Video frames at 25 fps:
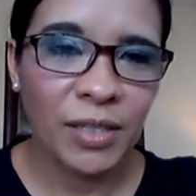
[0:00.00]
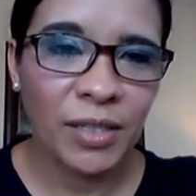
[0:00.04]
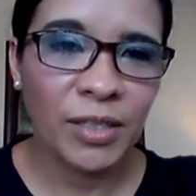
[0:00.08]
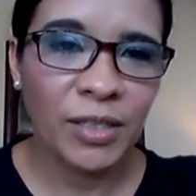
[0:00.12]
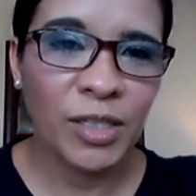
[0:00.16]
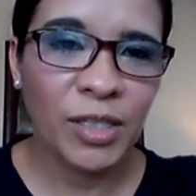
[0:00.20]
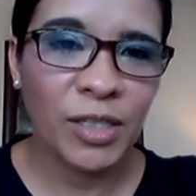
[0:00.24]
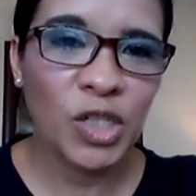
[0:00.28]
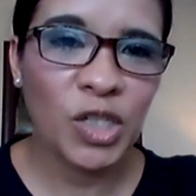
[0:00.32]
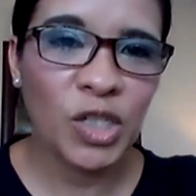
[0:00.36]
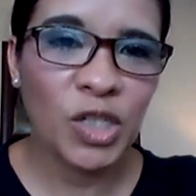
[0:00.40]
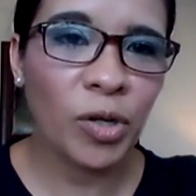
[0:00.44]

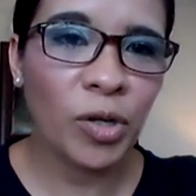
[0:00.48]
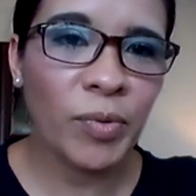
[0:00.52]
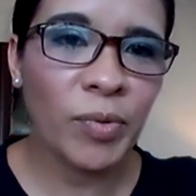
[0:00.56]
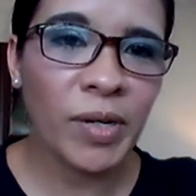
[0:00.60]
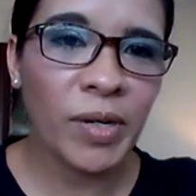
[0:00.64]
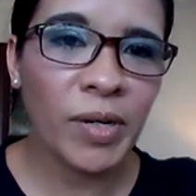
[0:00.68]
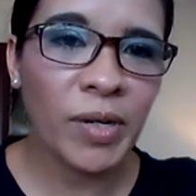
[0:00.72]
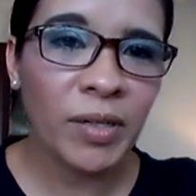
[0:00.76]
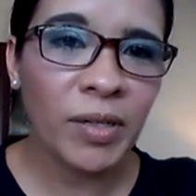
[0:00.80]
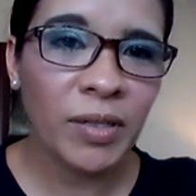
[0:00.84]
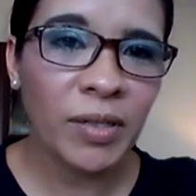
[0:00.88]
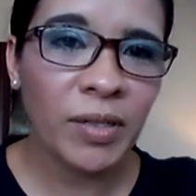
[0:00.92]
Teacher
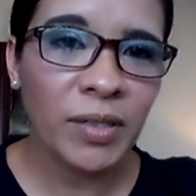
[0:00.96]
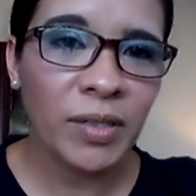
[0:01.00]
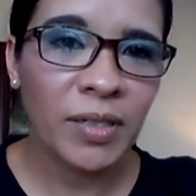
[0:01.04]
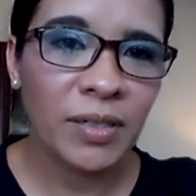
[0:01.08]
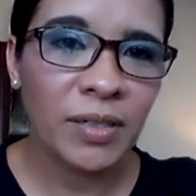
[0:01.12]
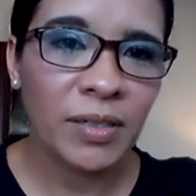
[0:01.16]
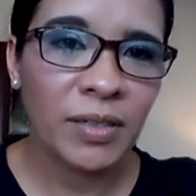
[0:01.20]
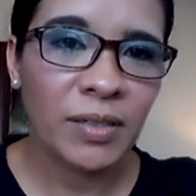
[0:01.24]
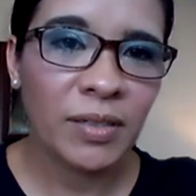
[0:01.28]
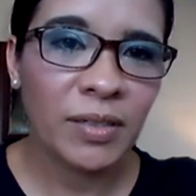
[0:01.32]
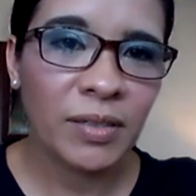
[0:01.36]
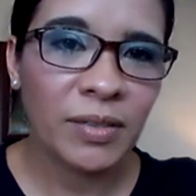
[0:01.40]
Robert?
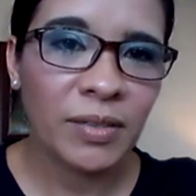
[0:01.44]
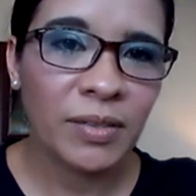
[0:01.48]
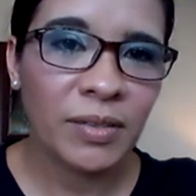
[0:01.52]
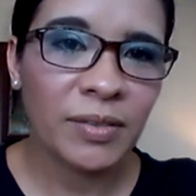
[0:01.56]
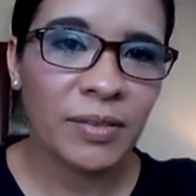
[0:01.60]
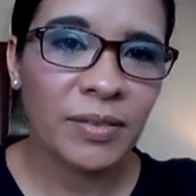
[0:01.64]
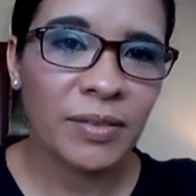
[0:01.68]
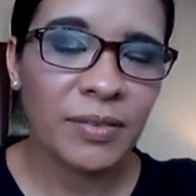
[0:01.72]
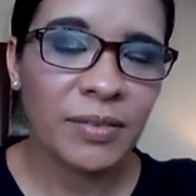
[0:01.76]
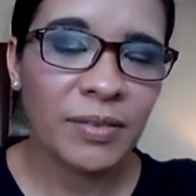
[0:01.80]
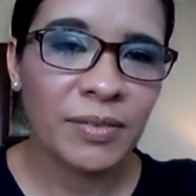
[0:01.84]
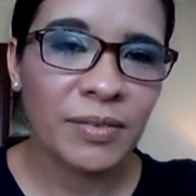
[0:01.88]

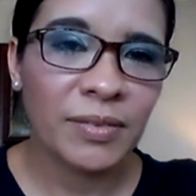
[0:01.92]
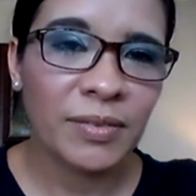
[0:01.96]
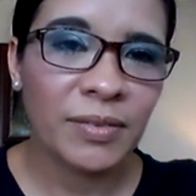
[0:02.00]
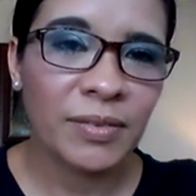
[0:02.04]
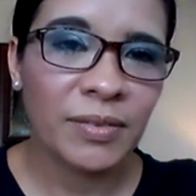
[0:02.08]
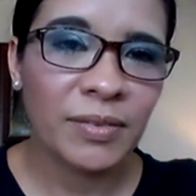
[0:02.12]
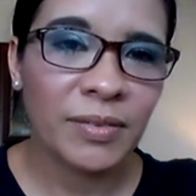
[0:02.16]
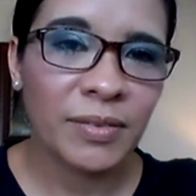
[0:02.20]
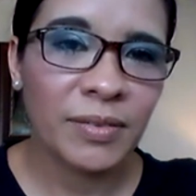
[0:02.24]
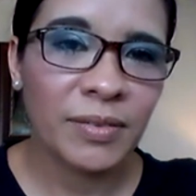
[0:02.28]
Uh, say